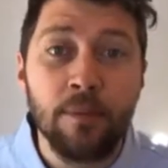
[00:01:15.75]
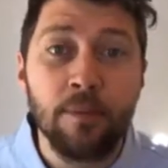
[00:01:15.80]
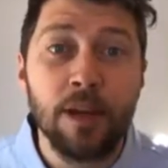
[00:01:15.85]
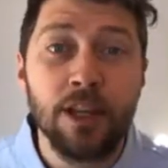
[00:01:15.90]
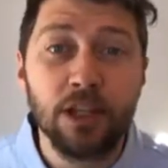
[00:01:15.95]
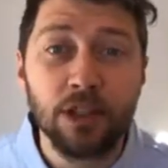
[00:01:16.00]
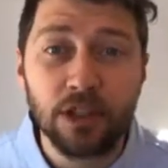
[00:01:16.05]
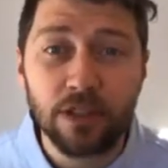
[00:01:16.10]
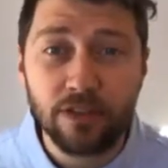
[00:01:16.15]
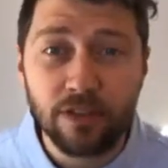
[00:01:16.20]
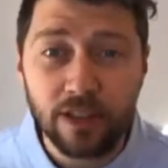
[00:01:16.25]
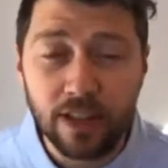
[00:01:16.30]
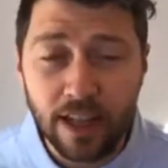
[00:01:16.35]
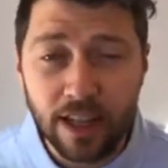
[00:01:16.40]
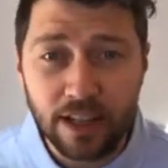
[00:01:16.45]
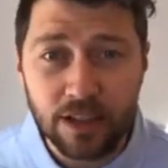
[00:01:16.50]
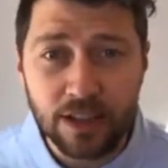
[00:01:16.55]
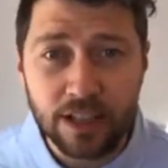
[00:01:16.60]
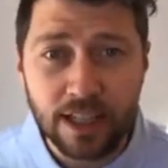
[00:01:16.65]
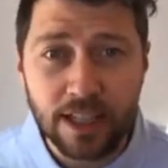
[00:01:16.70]
Make sure you fill
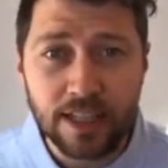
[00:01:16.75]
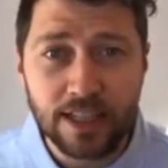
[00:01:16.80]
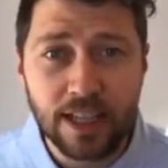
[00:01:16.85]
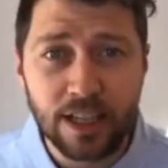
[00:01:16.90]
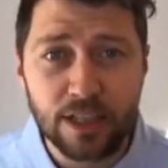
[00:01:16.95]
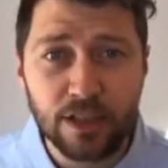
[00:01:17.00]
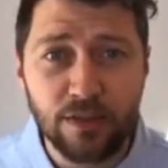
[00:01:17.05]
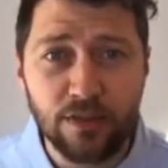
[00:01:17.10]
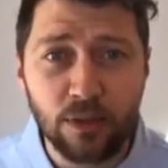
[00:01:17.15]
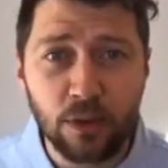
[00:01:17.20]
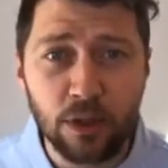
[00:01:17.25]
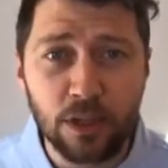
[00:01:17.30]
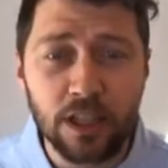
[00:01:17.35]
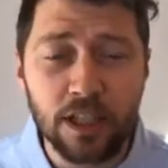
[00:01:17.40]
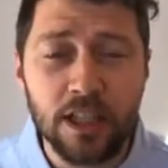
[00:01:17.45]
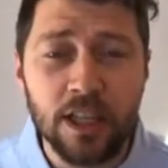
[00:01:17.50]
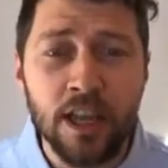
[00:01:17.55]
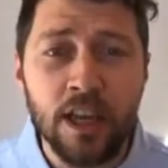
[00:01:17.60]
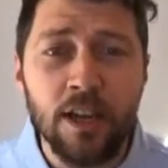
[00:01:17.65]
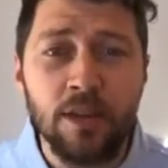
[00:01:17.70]
out your details
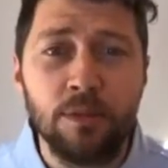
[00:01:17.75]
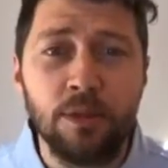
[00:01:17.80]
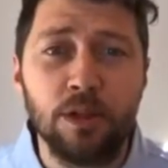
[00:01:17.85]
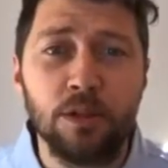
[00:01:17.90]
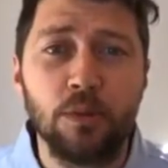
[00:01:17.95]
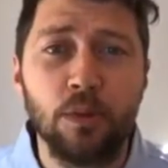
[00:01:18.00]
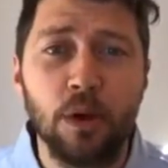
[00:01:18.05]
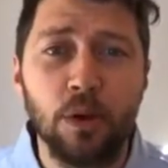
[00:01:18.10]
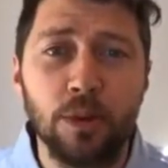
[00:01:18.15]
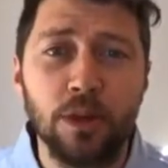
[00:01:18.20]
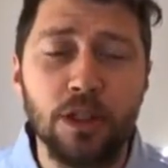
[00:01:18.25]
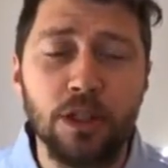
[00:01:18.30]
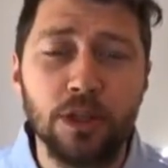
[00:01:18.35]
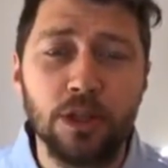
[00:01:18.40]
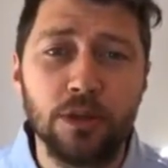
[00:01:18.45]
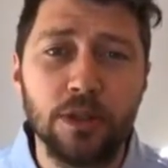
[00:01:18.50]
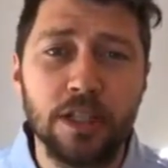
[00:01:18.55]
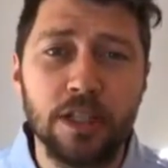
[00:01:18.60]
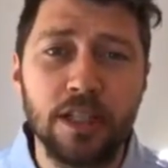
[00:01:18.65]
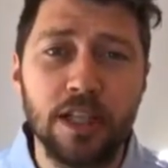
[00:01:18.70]
fully, because what we
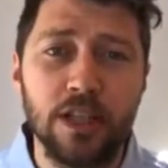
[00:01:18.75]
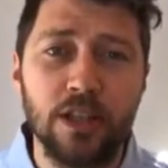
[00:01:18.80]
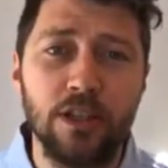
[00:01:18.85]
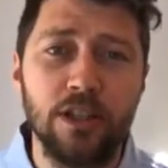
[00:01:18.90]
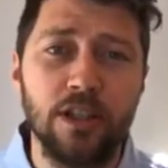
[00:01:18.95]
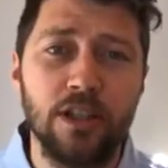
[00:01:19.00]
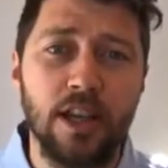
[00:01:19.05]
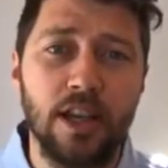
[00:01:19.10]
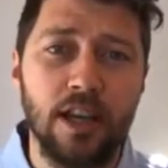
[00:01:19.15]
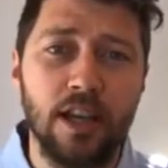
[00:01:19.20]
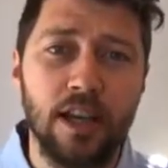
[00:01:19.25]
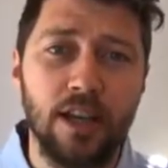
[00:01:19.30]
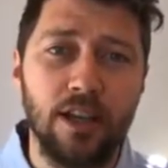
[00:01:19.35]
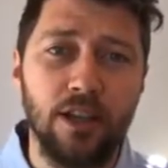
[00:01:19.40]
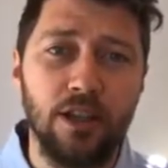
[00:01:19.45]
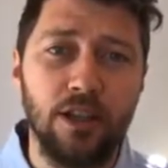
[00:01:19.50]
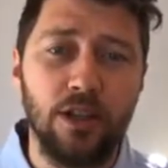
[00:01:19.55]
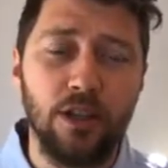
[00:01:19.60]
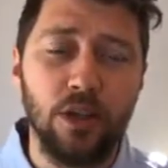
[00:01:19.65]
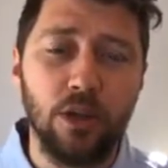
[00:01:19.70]
do is send
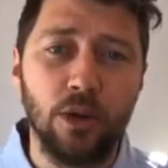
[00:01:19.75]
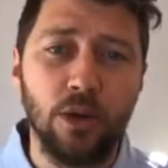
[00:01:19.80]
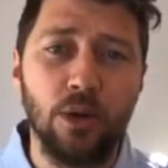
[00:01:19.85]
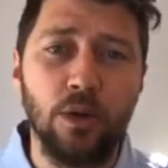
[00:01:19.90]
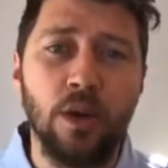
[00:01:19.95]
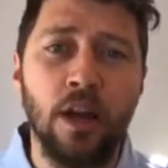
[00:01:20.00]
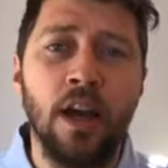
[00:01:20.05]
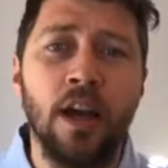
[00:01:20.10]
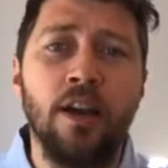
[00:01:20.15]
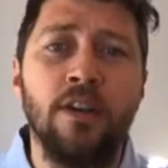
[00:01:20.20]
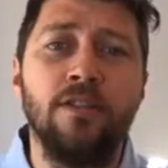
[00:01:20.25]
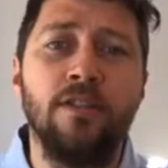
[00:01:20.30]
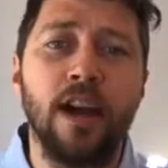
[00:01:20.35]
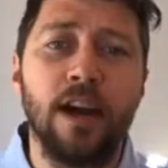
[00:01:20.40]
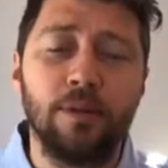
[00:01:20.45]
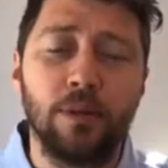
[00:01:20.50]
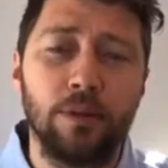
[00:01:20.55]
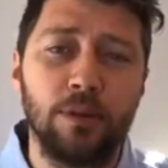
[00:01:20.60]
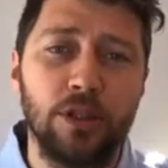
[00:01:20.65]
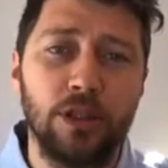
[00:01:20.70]
you
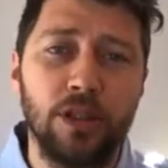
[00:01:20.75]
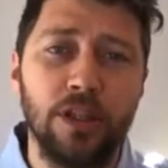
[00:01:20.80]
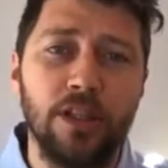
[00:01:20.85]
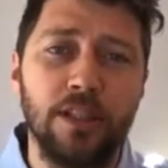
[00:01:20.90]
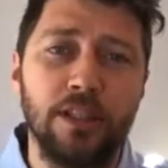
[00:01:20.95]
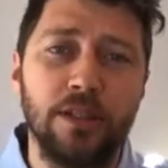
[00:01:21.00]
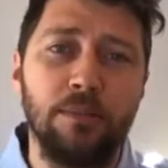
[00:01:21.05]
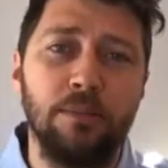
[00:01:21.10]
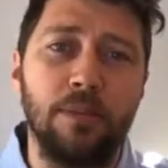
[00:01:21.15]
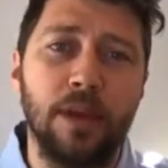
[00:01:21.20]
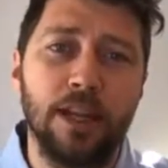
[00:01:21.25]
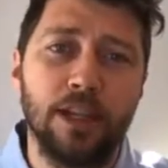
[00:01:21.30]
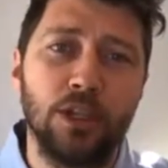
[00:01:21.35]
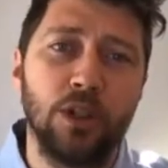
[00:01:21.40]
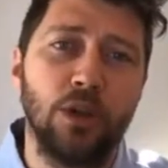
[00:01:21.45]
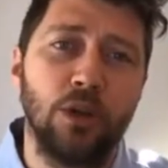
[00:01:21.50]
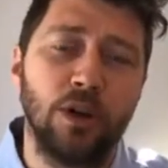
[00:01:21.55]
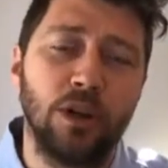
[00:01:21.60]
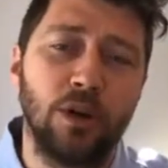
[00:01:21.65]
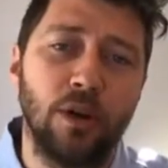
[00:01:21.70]
farm opportunities and
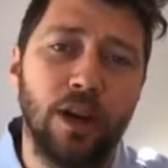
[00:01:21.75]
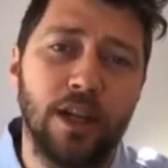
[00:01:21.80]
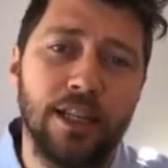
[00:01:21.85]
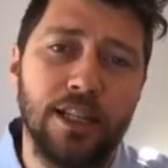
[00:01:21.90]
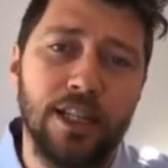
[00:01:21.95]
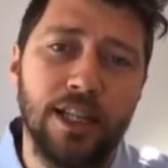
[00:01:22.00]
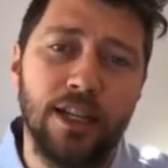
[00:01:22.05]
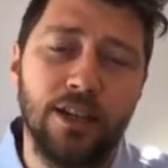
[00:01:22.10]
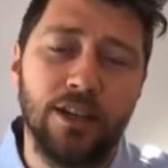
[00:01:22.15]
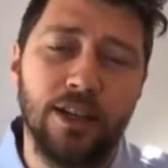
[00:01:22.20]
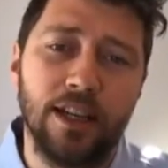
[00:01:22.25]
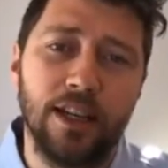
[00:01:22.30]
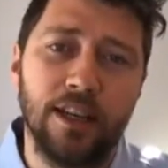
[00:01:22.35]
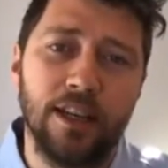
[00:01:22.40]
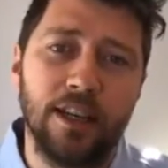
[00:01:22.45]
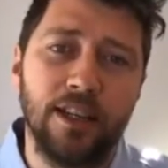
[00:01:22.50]
match your criteria.